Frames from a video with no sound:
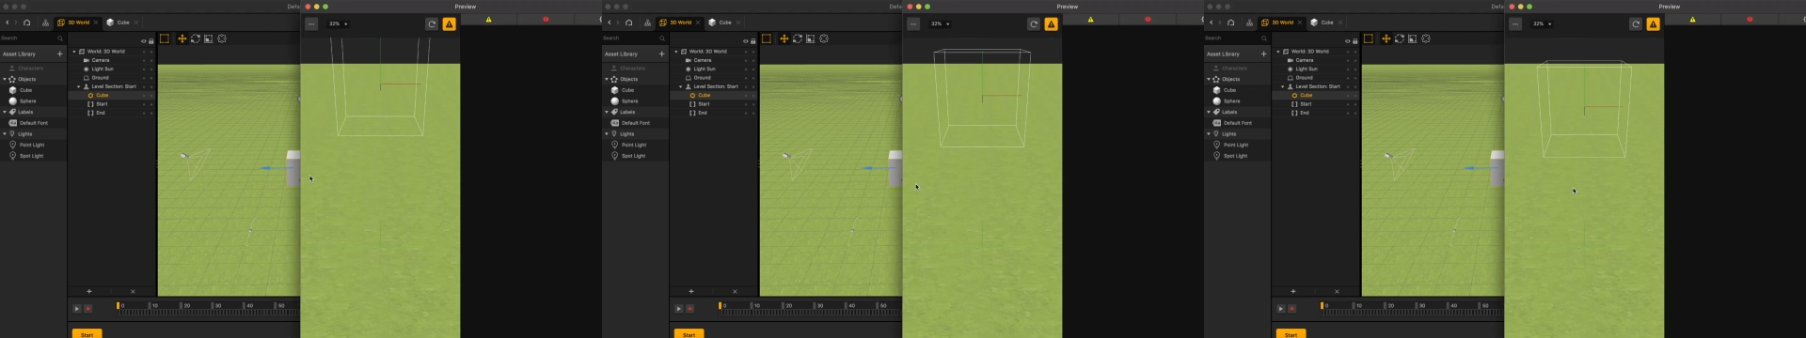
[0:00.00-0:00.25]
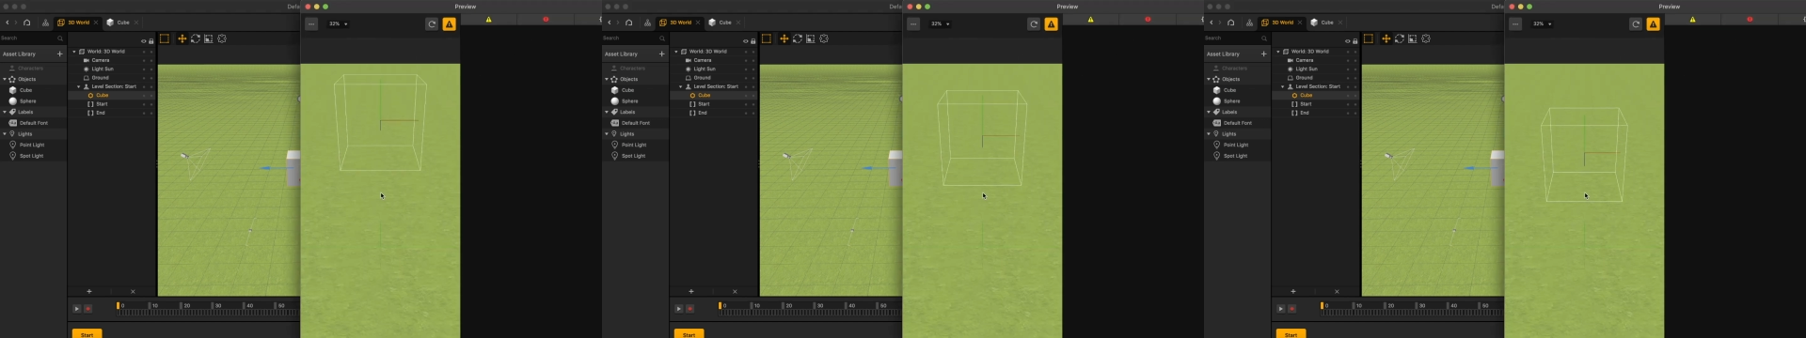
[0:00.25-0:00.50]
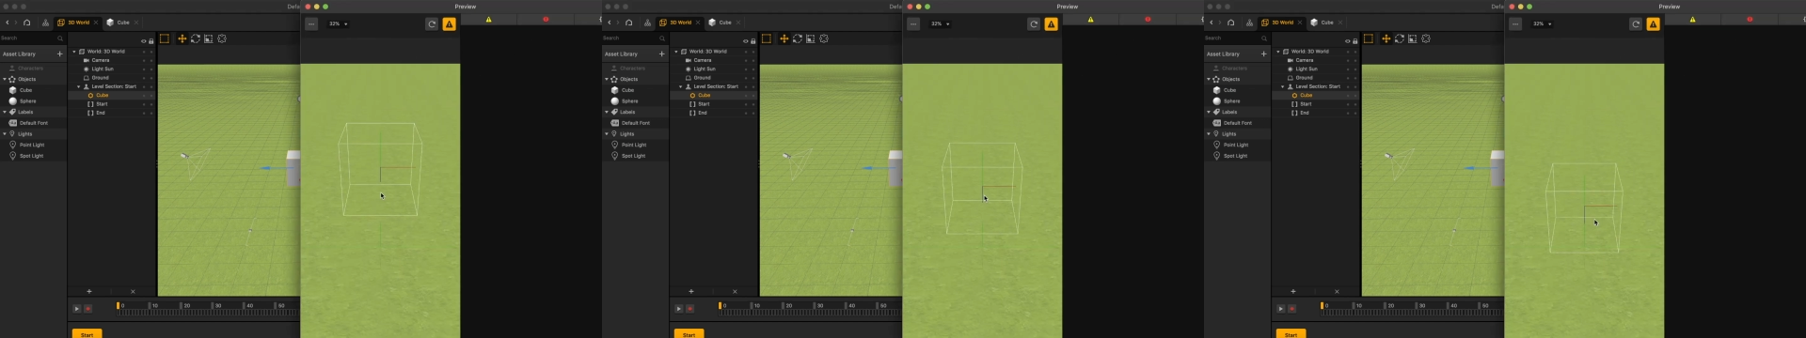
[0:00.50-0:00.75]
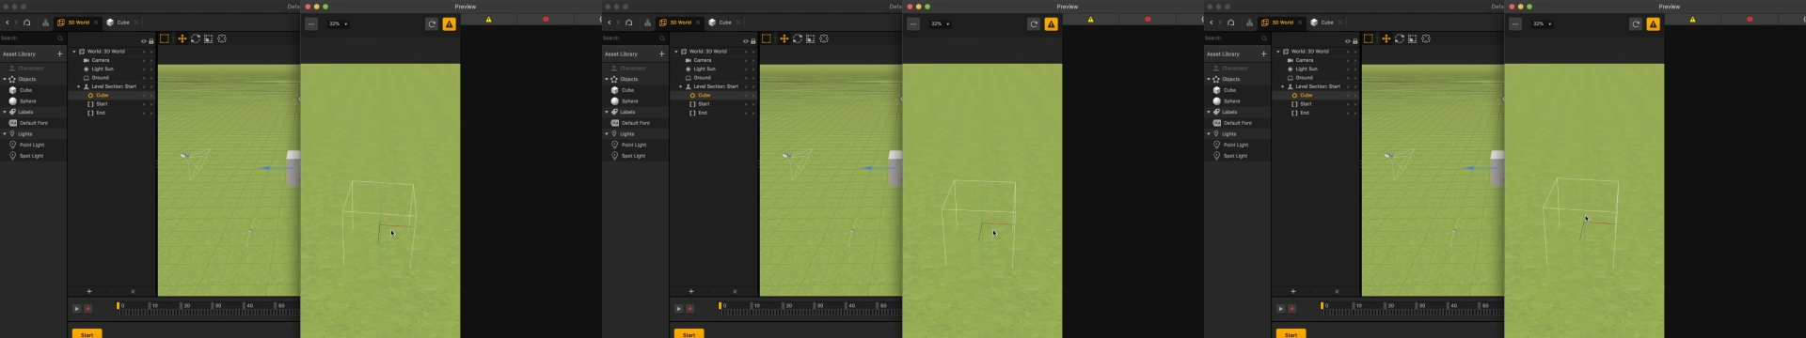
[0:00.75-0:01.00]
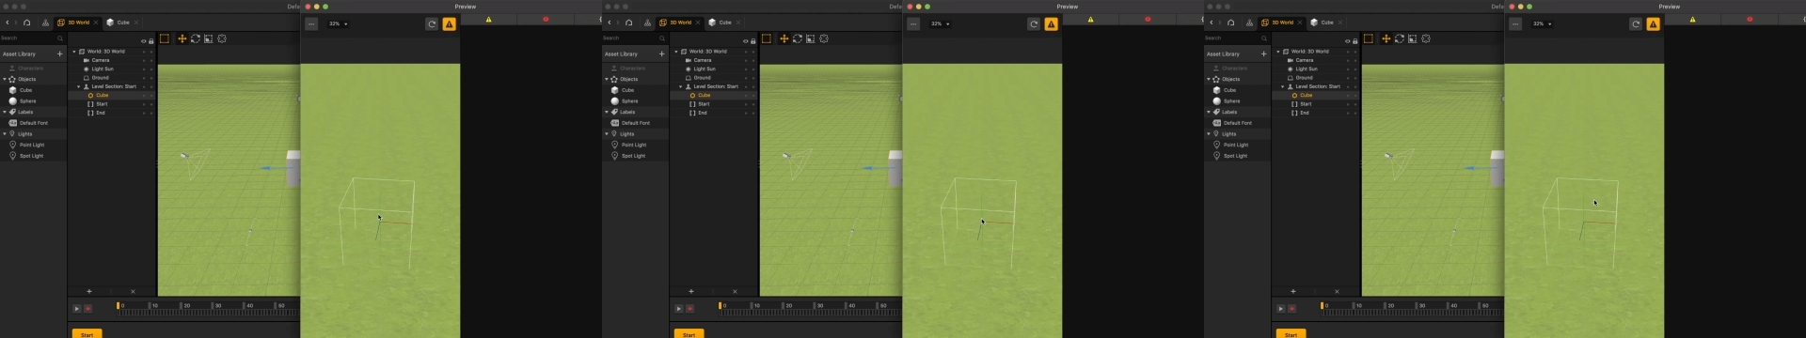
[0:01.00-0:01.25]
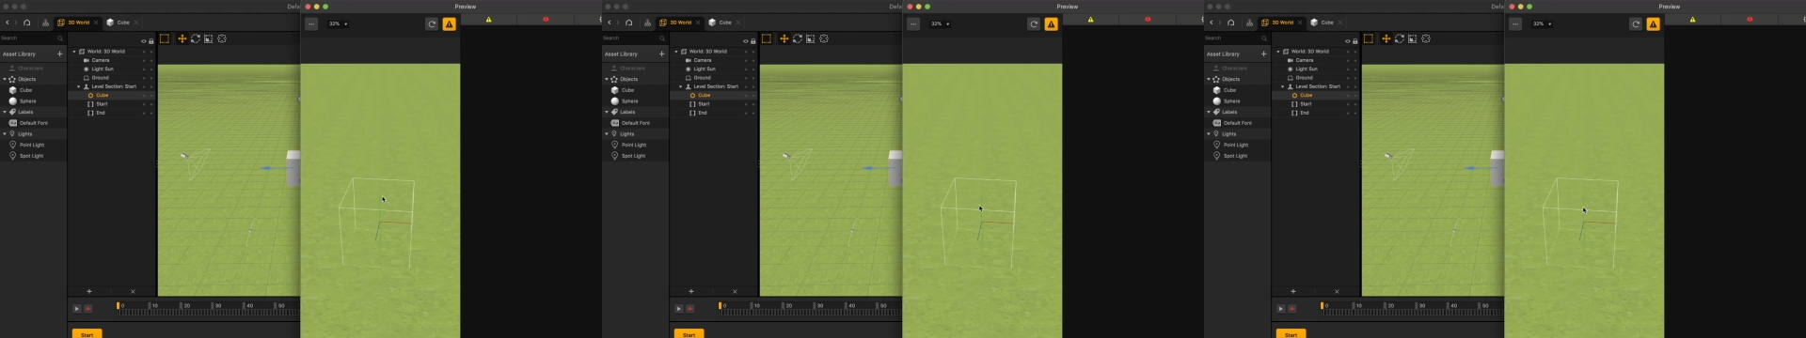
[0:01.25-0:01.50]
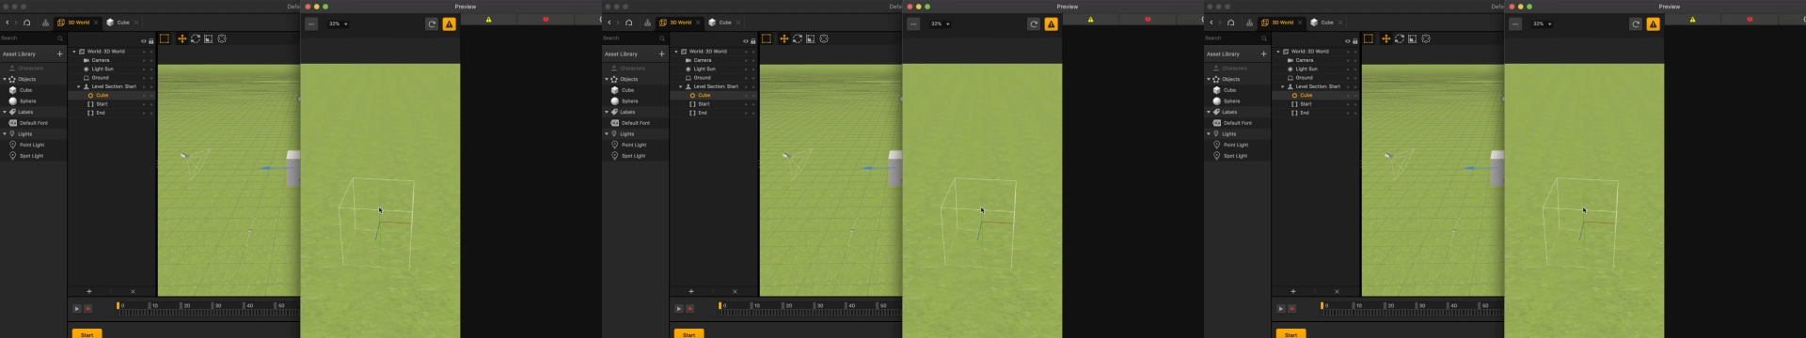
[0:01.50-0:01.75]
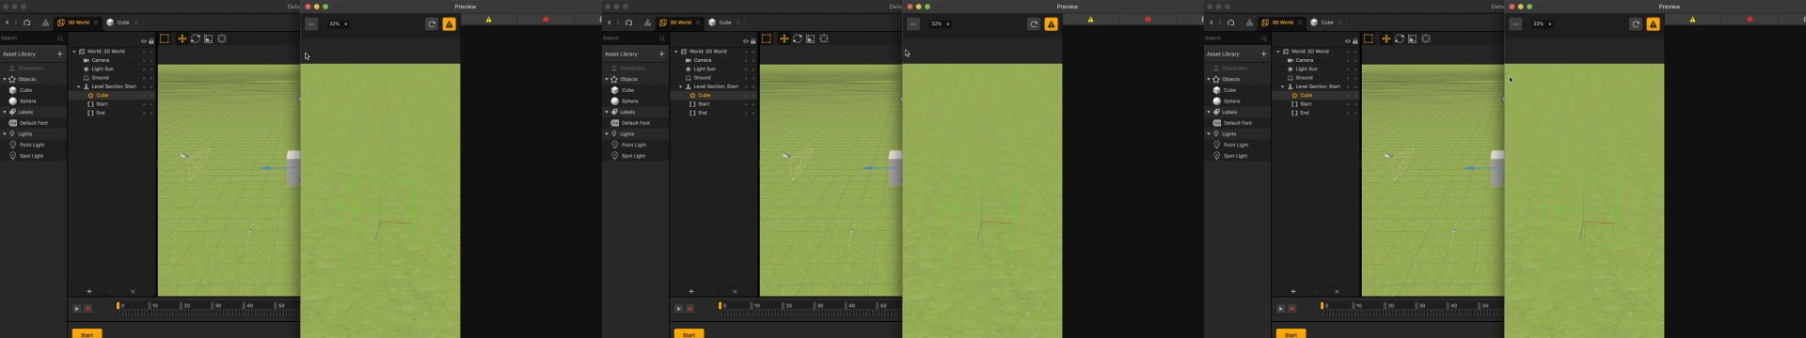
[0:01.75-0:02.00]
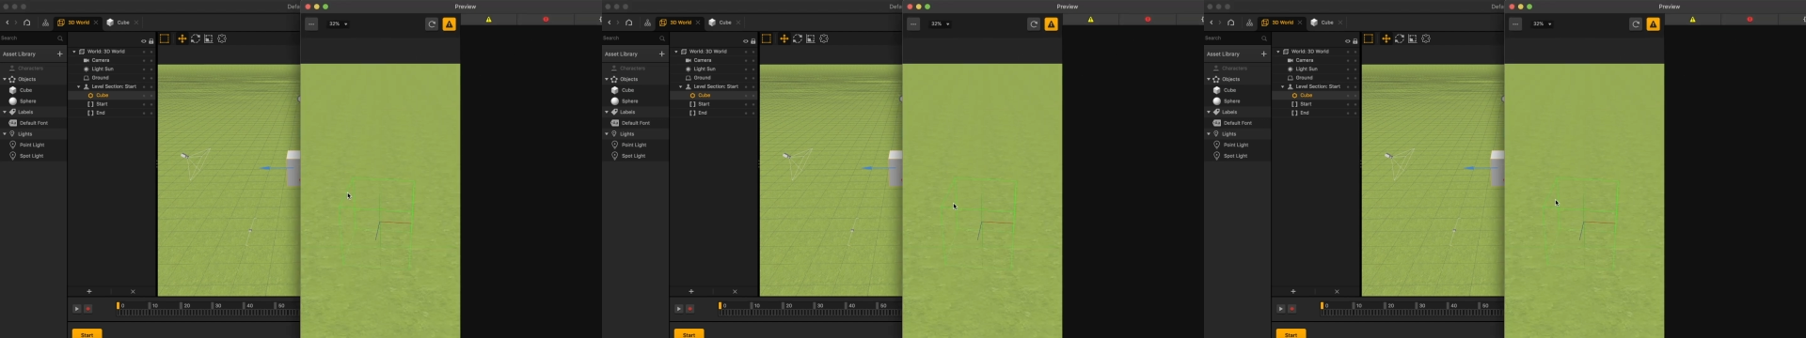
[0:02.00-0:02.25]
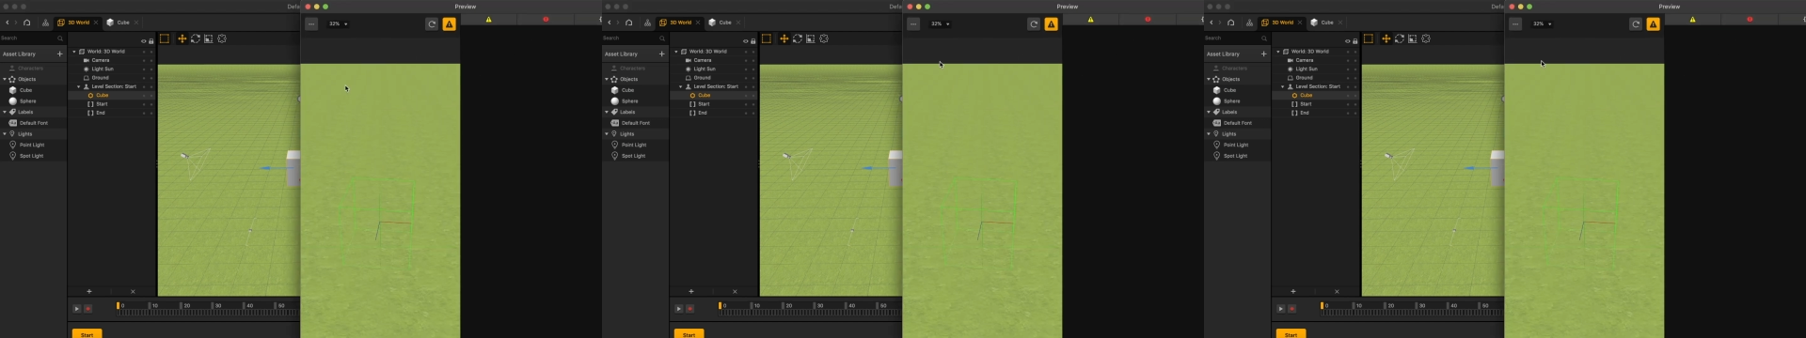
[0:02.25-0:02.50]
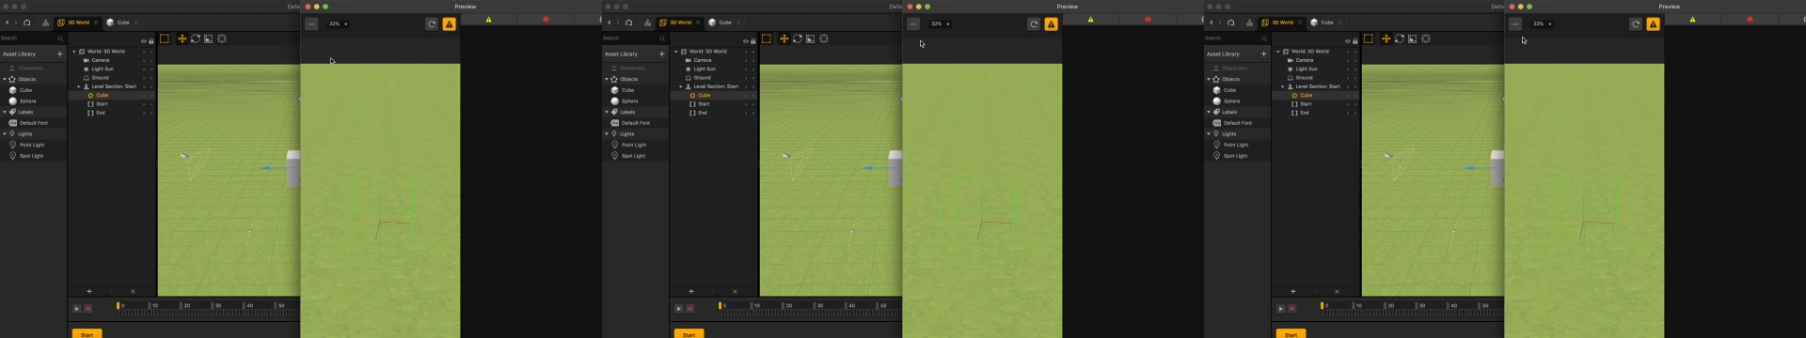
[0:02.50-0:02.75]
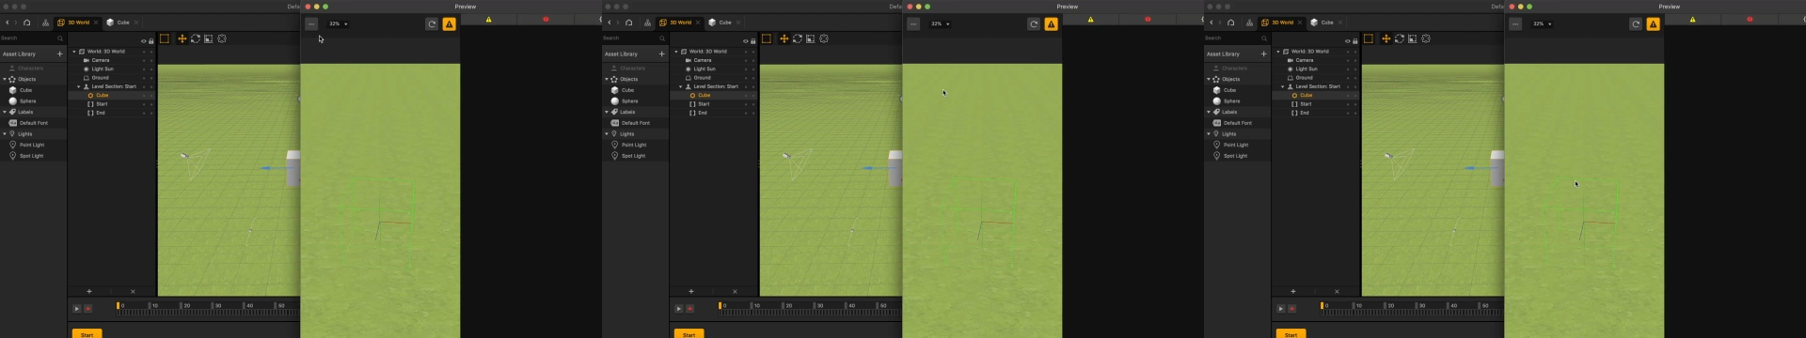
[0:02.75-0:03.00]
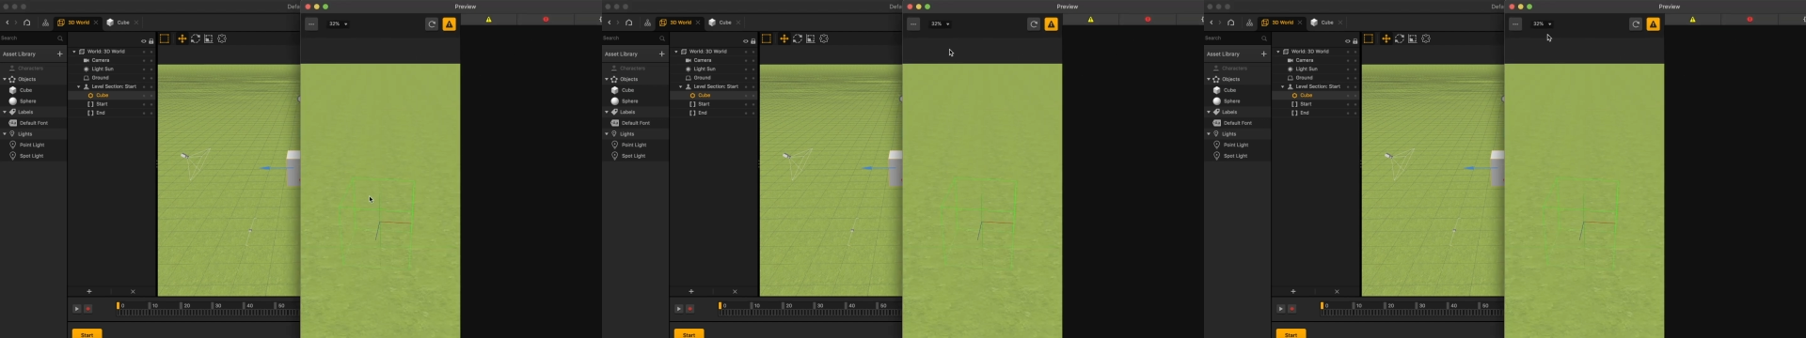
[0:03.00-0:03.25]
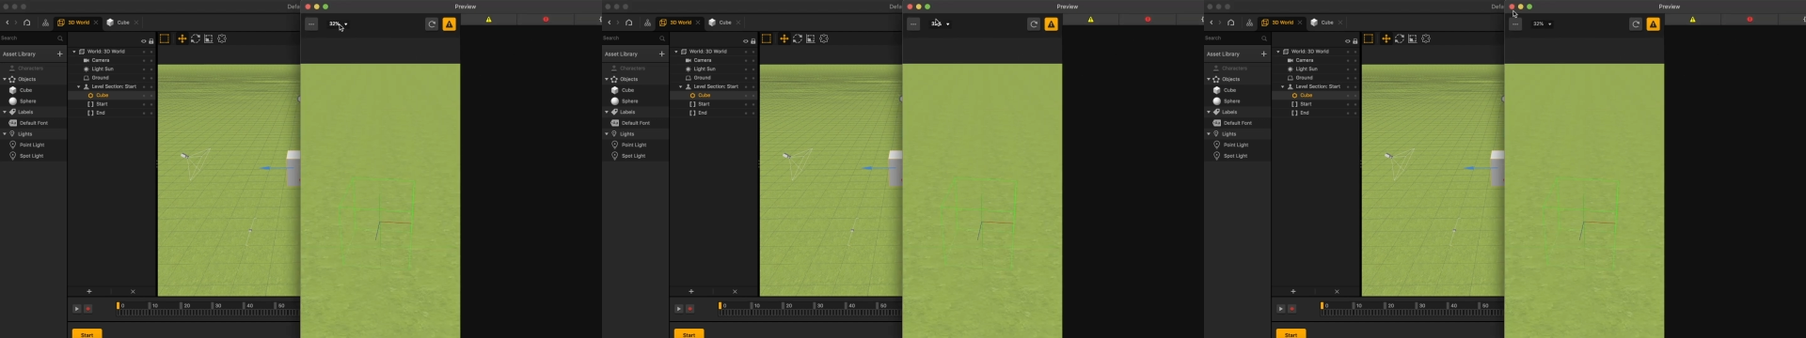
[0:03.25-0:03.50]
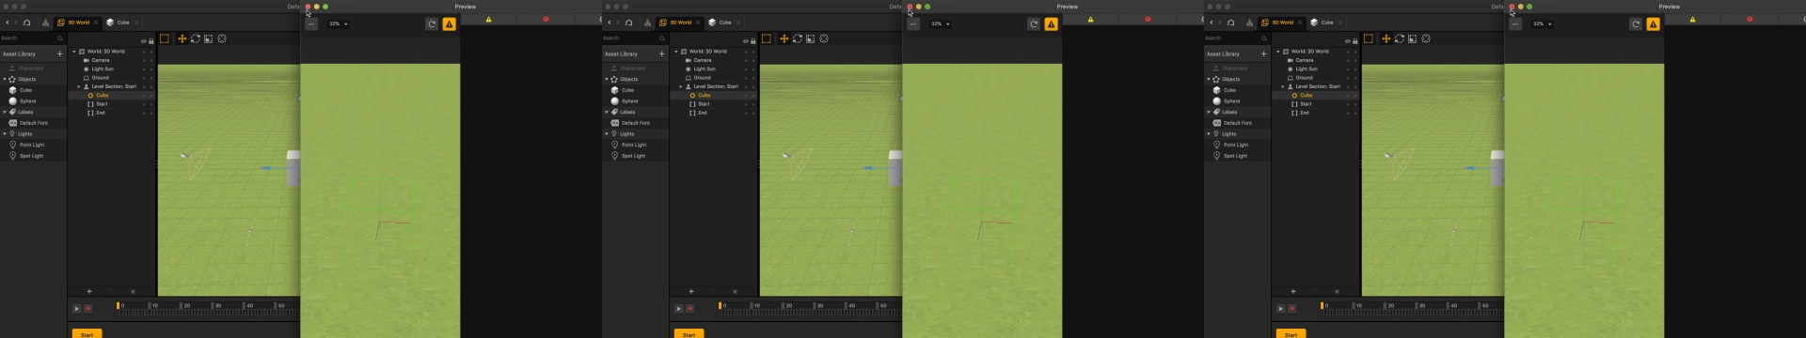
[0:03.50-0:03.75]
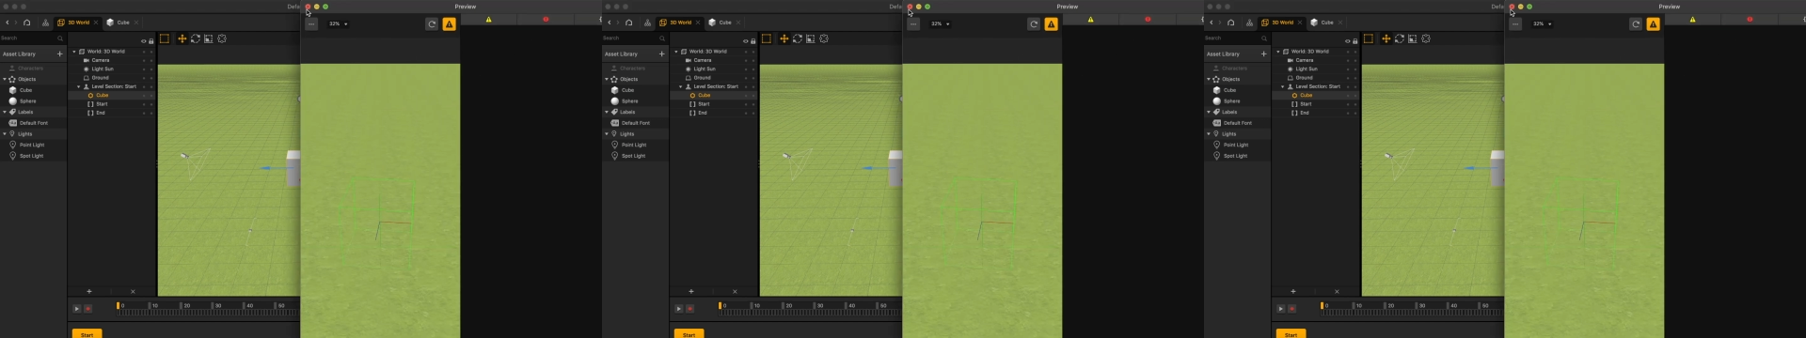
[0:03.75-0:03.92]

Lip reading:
[unreadable: no face in view]